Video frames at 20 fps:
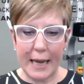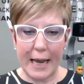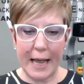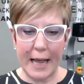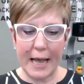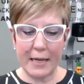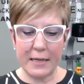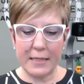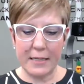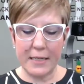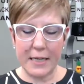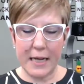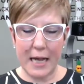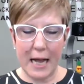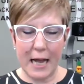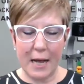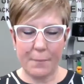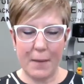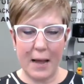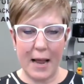And
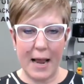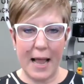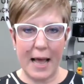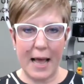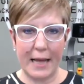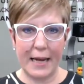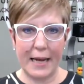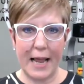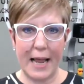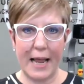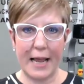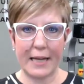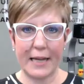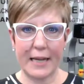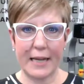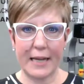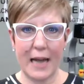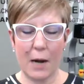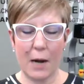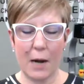um, I had a
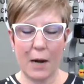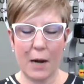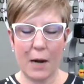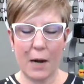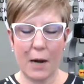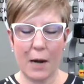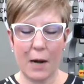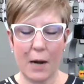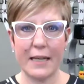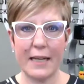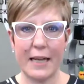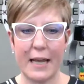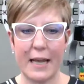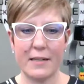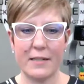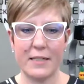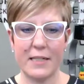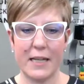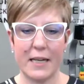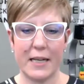chiropractic clinic
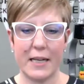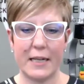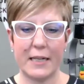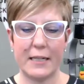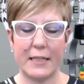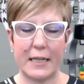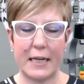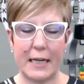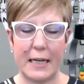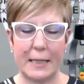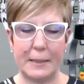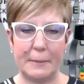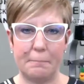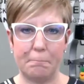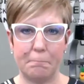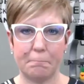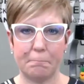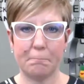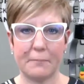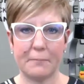and did
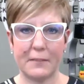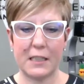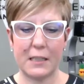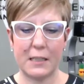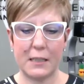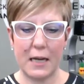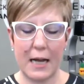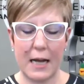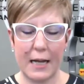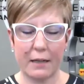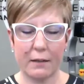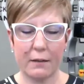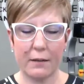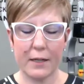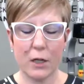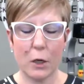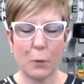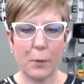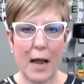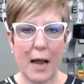um, uh,
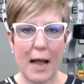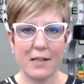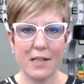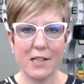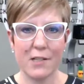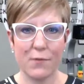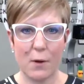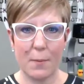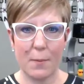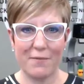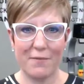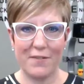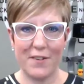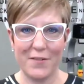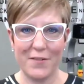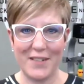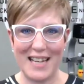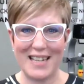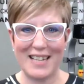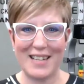clinical practice for about
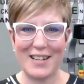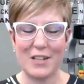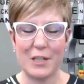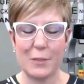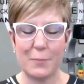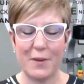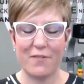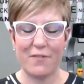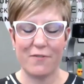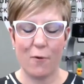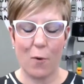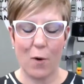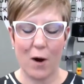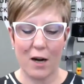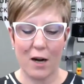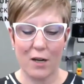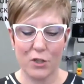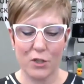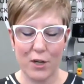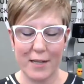15 years
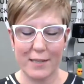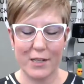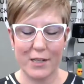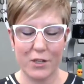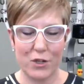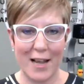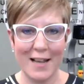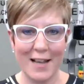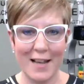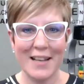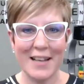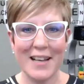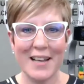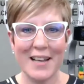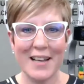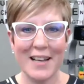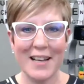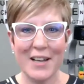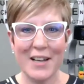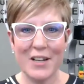before transitioning
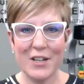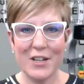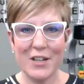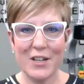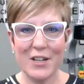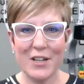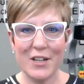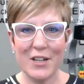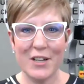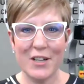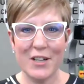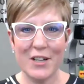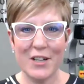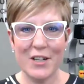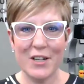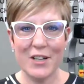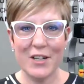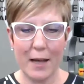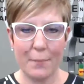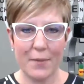to
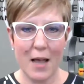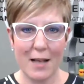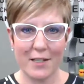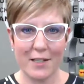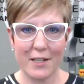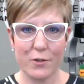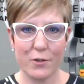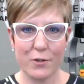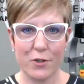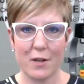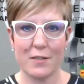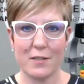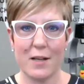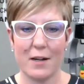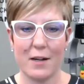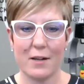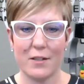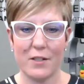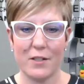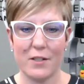um, opening up the
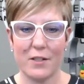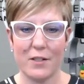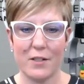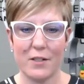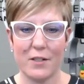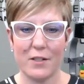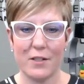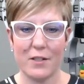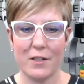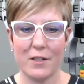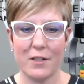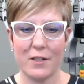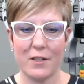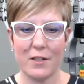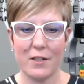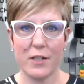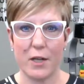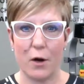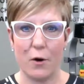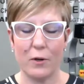OsteoStrong Center in Sioux
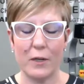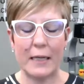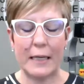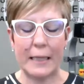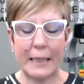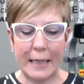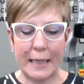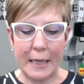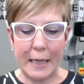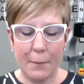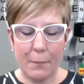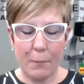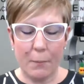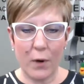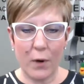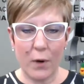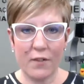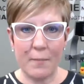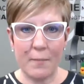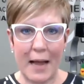Falls two years ago.
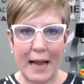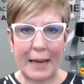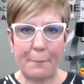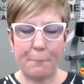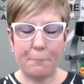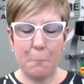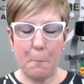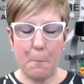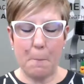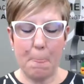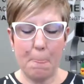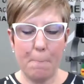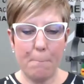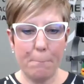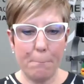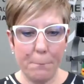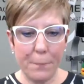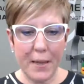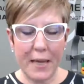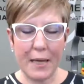One of my
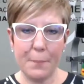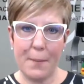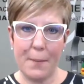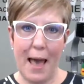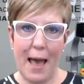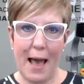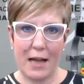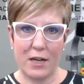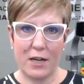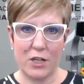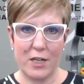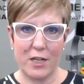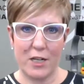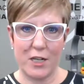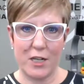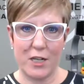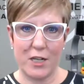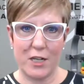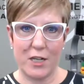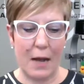big
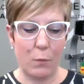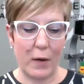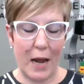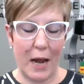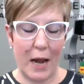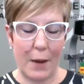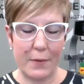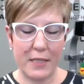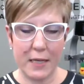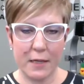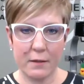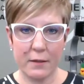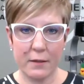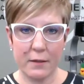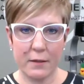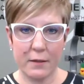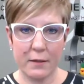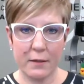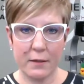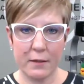passions um, when I was in
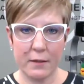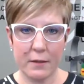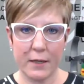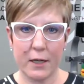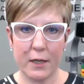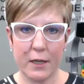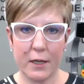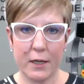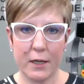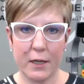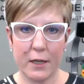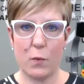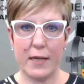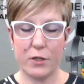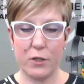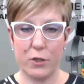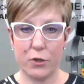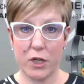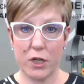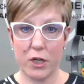clinical
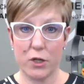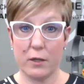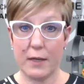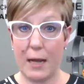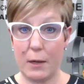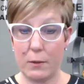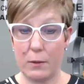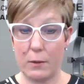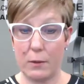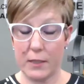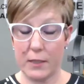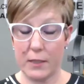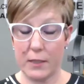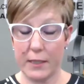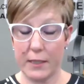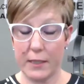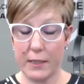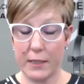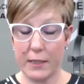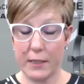practice was nutritional
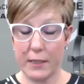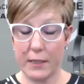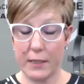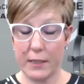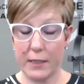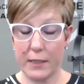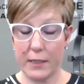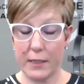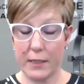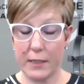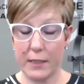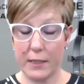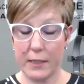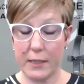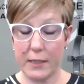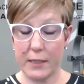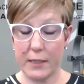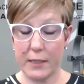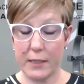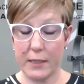counseling.
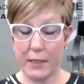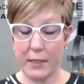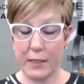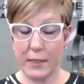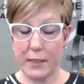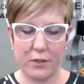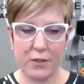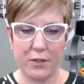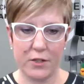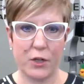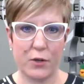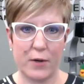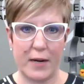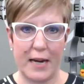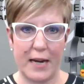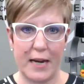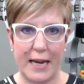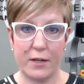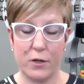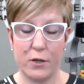And I also have my
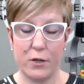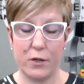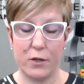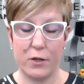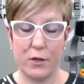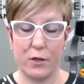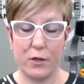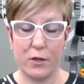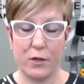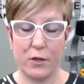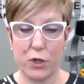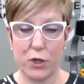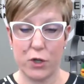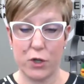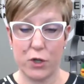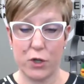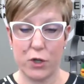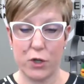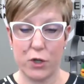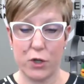bachelor's degree in
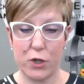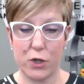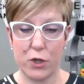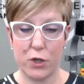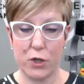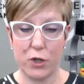nutrition.